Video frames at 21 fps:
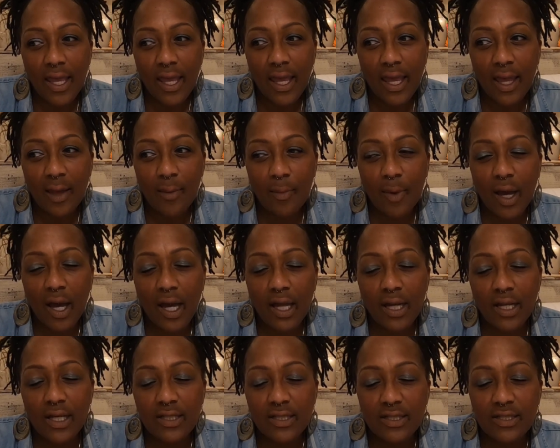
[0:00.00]
am
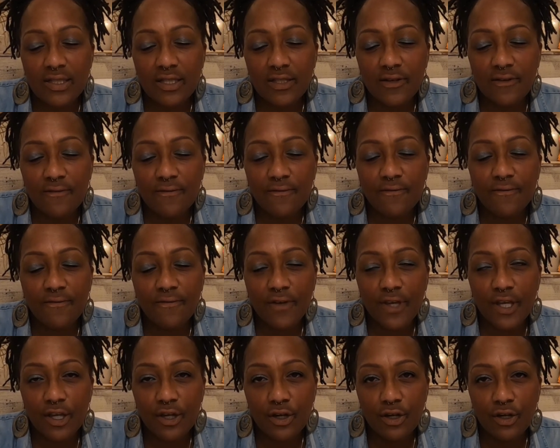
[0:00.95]
on a
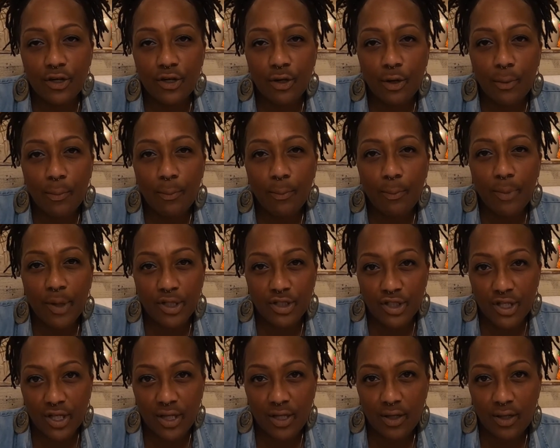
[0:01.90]
severe
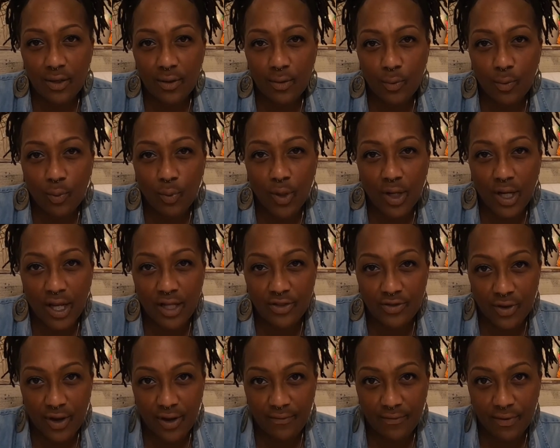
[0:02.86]
budget when I
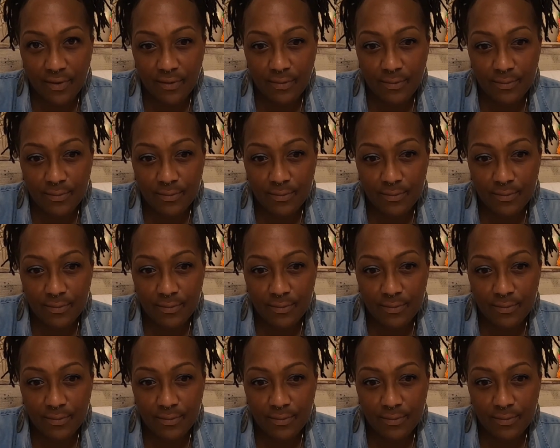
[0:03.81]
travel.